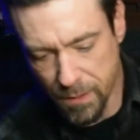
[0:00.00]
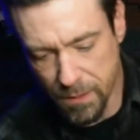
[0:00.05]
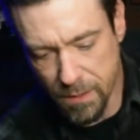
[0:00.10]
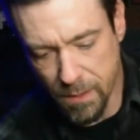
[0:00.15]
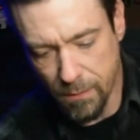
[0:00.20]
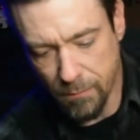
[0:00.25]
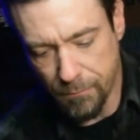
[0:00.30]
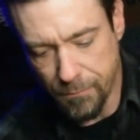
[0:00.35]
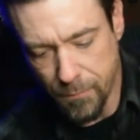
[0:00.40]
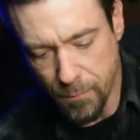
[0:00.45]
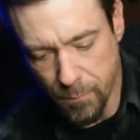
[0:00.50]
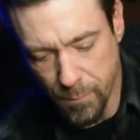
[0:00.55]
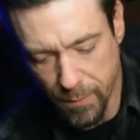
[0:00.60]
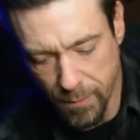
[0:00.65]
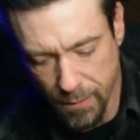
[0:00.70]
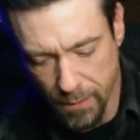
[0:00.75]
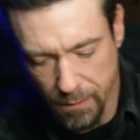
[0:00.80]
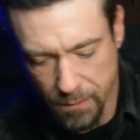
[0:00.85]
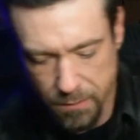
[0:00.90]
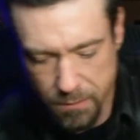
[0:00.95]
picked out a few
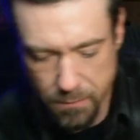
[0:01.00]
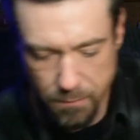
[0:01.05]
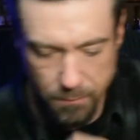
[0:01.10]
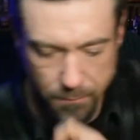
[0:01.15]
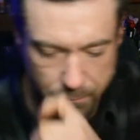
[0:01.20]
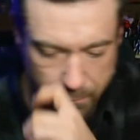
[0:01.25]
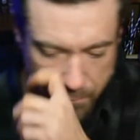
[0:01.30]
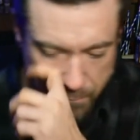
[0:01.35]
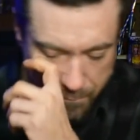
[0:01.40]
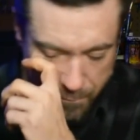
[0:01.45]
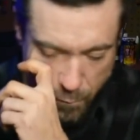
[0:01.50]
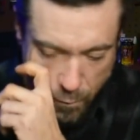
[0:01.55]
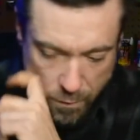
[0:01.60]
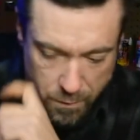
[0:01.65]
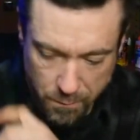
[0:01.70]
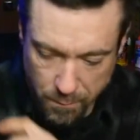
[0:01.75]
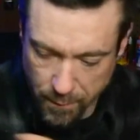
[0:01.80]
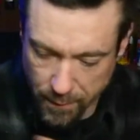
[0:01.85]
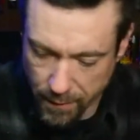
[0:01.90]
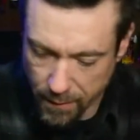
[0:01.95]
beads,
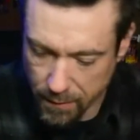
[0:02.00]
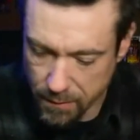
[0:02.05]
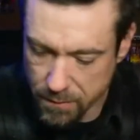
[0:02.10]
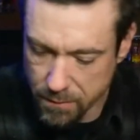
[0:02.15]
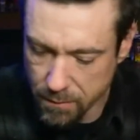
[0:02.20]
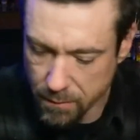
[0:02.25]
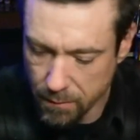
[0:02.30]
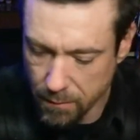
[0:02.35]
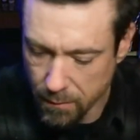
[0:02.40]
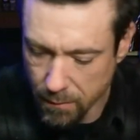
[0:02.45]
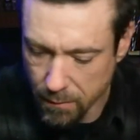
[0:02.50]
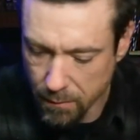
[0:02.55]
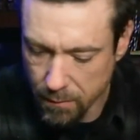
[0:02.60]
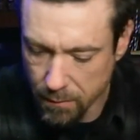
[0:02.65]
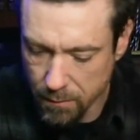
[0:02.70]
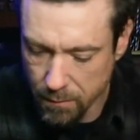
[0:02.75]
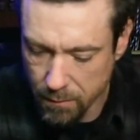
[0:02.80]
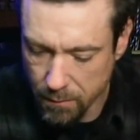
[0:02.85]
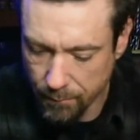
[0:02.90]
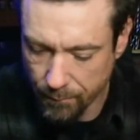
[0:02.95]
wooden beads,
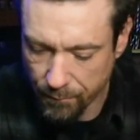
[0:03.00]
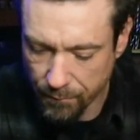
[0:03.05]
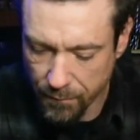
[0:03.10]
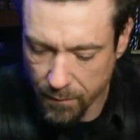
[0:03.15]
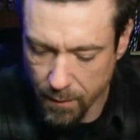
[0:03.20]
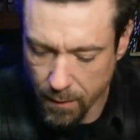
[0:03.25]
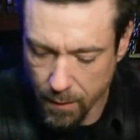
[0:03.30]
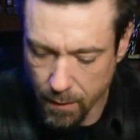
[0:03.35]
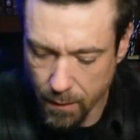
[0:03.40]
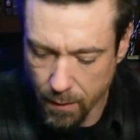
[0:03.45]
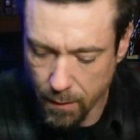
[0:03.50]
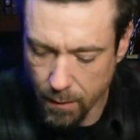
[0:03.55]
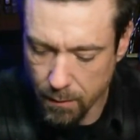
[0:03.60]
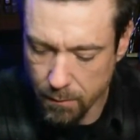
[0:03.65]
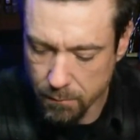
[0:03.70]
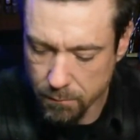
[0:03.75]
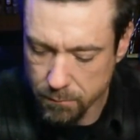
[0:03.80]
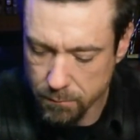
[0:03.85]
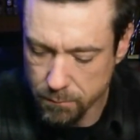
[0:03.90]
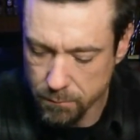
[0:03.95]
that
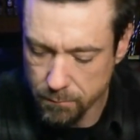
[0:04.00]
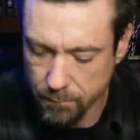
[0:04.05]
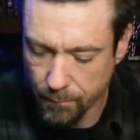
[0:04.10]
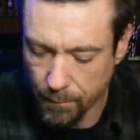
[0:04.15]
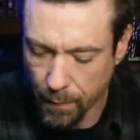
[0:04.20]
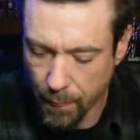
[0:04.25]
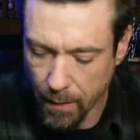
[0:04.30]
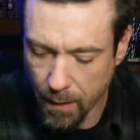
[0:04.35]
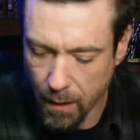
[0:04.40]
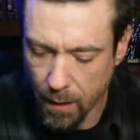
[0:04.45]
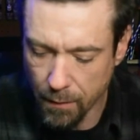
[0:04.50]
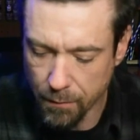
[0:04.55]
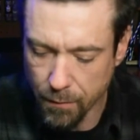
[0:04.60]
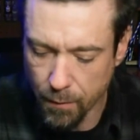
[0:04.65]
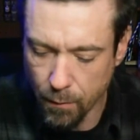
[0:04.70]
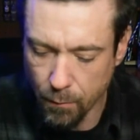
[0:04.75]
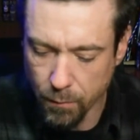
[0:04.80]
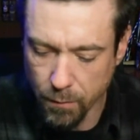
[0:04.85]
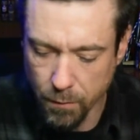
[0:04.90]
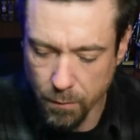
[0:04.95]
I
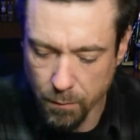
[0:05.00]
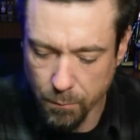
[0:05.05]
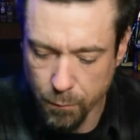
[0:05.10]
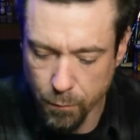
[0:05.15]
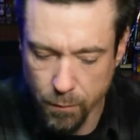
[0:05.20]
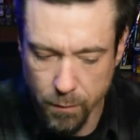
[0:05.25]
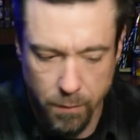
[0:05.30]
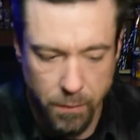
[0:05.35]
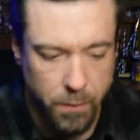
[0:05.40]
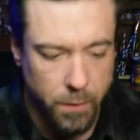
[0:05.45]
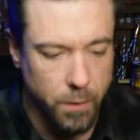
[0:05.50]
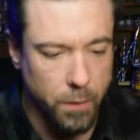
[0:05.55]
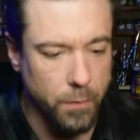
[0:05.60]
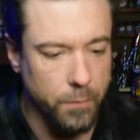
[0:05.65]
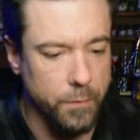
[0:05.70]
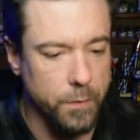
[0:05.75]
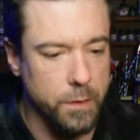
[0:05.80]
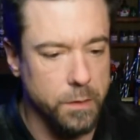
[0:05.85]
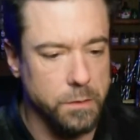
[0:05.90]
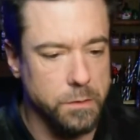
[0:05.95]
thought would look pretty good
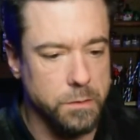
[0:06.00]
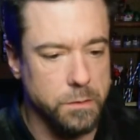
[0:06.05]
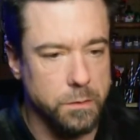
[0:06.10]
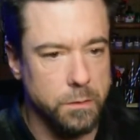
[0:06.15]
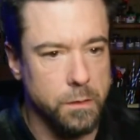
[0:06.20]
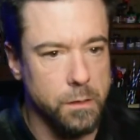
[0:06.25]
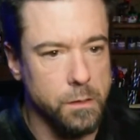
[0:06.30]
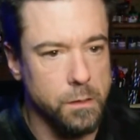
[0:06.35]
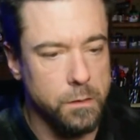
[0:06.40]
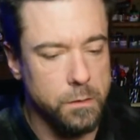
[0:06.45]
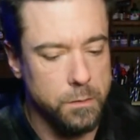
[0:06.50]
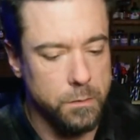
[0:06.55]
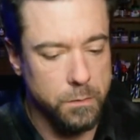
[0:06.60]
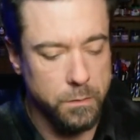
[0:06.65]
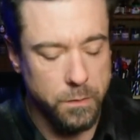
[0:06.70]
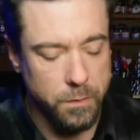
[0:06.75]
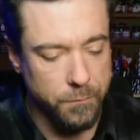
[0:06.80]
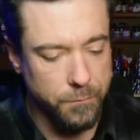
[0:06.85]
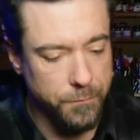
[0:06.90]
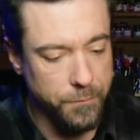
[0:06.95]
on this.
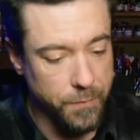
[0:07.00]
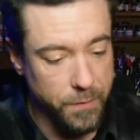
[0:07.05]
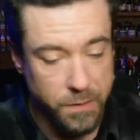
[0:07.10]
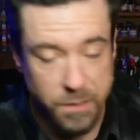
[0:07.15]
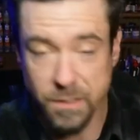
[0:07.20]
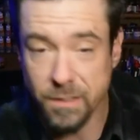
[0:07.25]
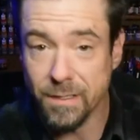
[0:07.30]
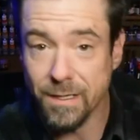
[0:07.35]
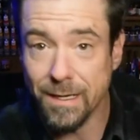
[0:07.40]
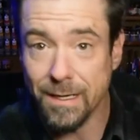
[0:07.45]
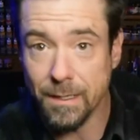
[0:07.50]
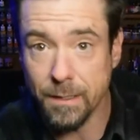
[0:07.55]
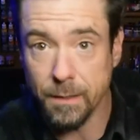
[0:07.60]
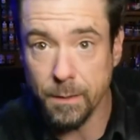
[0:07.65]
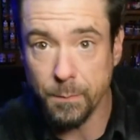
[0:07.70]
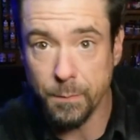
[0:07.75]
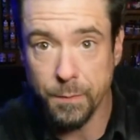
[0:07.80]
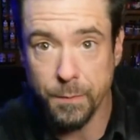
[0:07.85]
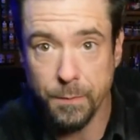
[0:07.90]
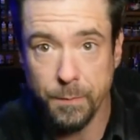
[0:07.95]
Gonna finish that
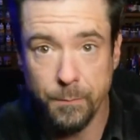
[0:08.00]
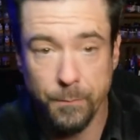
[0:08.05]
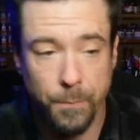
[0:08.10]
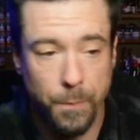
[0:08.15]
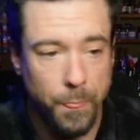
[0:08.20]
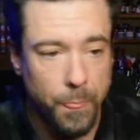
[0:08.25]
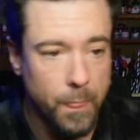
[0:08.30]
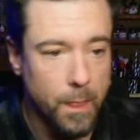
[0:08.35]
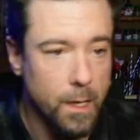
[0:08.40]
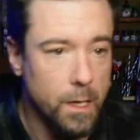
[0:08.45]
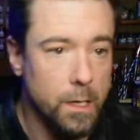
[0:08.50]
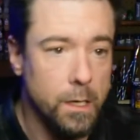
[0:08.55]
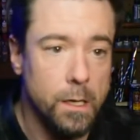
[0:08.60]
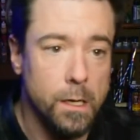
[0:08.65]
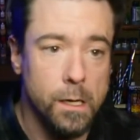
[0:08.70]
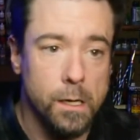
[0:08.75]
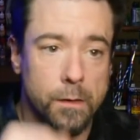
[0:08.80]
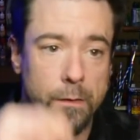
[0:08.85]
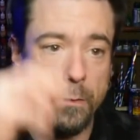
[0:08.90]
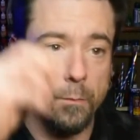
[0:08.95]
up,
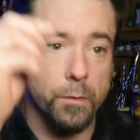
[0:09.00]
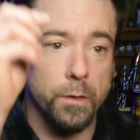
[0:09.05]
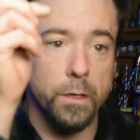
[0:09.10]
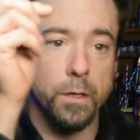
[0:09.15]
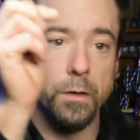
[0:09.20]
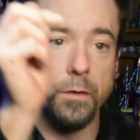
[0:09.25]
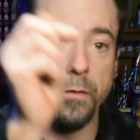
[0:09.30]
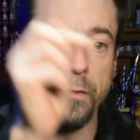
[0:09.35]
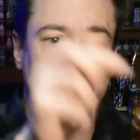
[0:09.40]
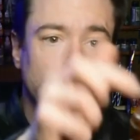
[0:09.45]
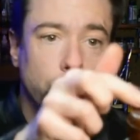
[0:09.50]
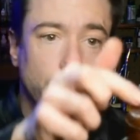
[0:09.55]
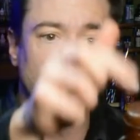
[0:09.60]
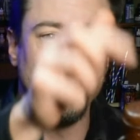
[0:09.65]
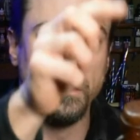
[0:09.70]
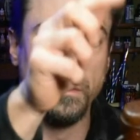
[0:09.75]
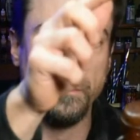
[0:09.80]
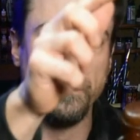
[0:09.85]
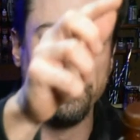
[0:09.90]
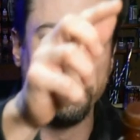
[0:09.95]
and then we're gonna
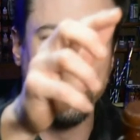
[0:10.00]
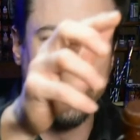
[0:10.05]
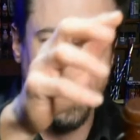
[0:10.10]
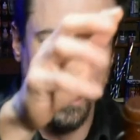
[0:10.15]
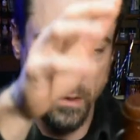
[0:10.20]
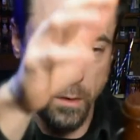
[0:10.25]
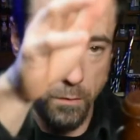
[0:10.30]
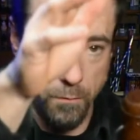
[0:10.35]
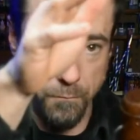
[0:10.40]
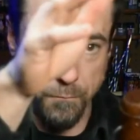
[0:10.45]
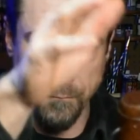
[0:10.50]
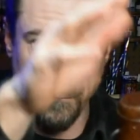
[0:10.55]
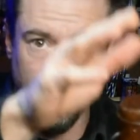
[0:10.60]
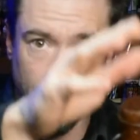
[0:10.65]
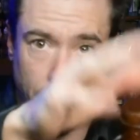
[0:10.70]
do her